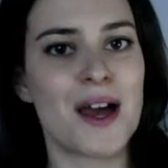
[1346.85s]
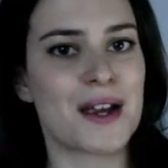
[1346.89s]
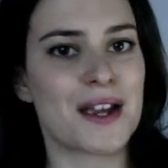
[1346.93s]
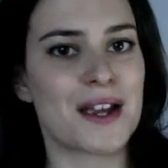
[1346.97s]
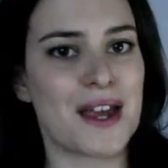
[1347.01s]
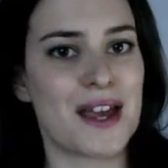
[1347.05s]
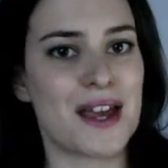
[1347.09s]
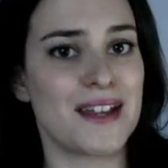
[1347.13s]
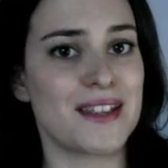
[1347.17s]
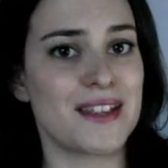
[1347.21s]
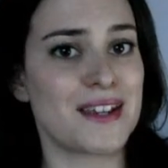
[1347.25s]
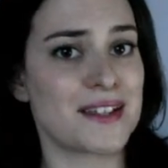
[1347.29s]

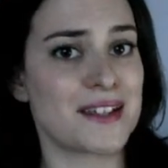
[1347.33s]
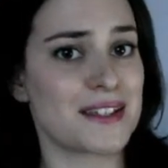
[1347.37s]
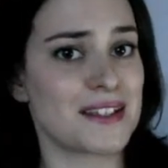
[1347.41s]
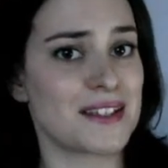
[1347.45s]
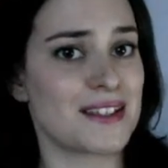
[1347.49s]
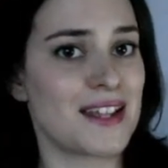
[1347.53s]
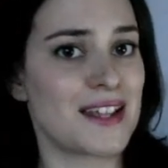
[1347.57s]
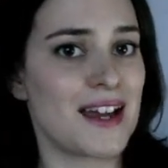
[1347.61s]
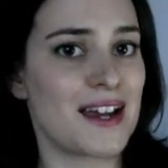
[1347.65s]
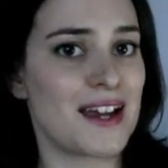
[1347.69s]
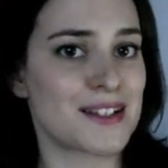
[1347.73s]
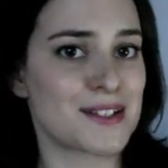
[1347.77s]
Okay, I
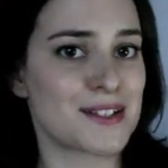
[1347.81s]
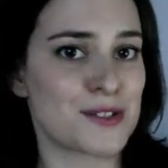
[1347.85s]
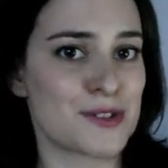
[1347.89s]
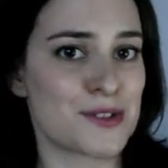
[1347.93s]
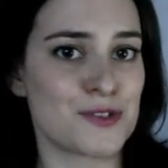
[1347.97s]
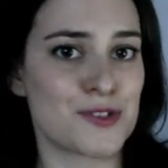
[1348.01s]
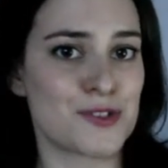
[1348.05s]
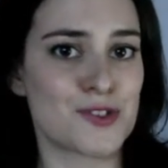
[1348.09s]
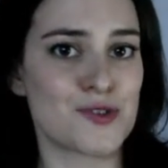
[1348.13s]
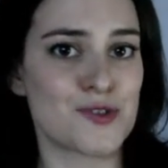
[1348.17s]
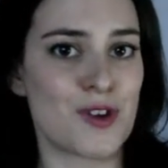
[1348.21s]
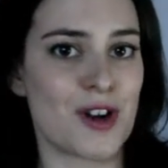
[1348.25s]
think they're
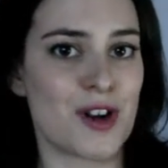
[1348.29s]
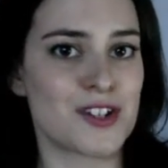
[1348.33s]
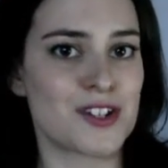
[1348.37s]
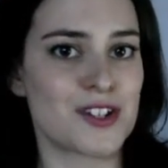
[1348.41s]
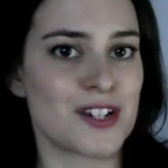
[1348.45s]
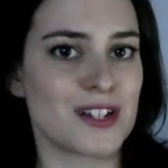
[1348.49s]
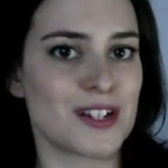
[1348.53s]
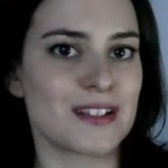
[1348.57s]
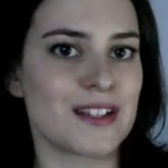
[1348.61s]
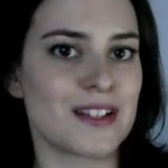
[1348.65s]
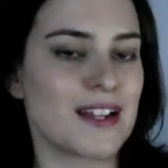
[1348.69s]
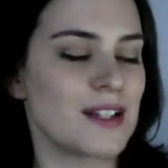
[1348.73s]
sort of
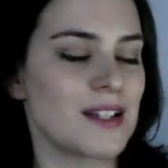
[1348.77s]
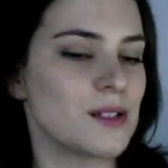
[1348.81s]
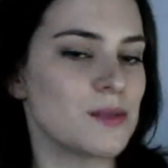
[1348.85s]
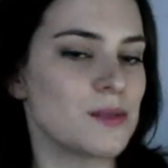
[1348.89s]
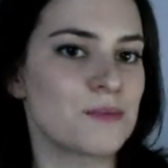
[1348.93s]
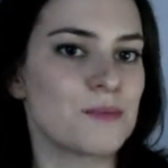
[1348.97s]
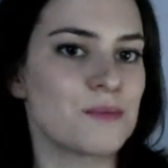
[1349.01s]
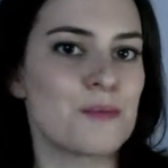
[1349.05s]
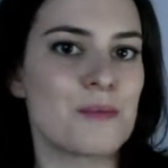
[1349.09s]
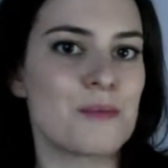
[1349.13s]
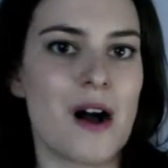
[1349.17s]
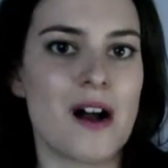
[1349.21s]
stretching their
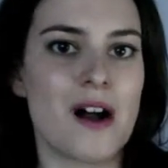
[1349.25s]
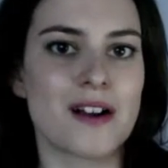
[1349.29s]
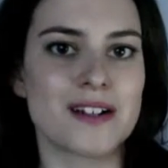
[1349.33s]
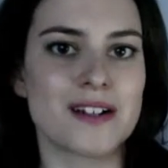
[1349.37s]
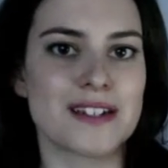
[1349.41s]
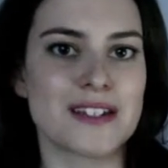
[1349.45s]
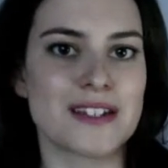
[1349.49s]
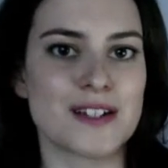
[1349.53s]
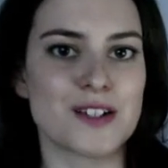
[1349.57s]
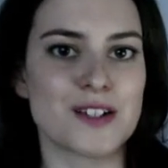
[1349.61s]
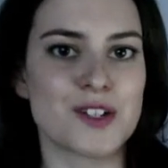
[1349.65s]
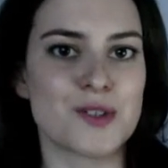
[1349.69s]
little
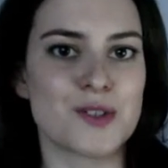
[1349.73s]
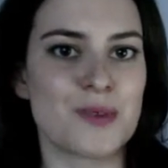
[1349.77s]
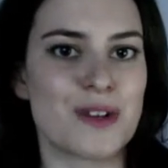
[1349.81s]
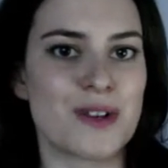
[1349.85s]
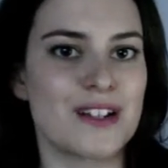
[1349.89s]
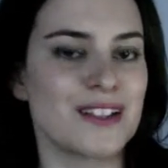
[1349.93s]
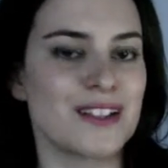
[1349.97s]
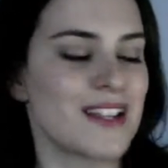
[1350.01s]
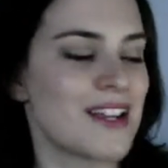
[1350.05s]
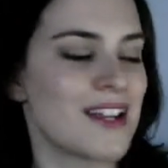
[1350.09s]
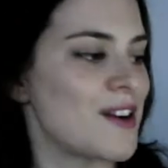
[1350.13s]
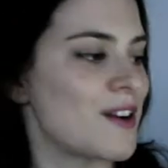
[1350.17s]
marketing
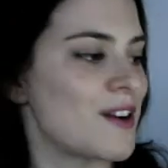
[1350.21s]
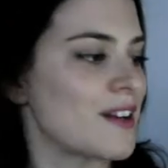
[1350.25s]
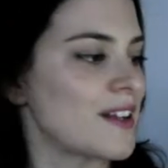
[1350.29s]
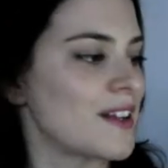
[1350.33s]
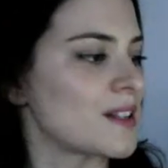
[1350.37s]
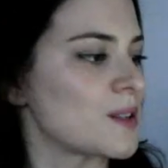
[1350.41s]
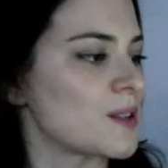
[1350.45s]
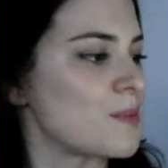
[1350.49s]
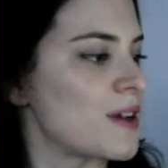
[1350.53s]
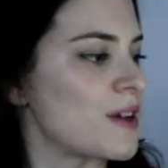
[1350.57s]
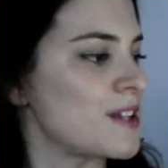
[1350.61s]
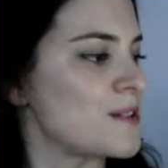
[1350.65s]
spiel here a
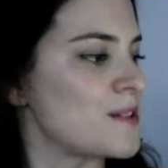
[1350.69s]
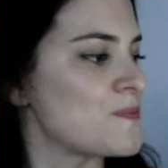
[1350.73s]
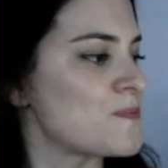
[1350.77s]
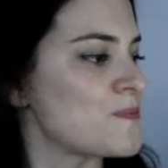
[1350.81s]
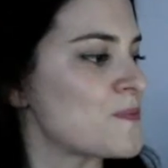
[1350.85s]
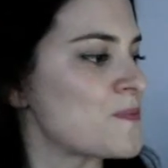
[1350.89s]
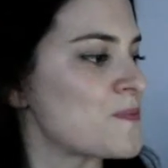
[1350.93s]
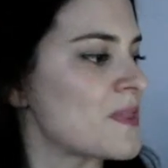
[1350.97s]
little bit.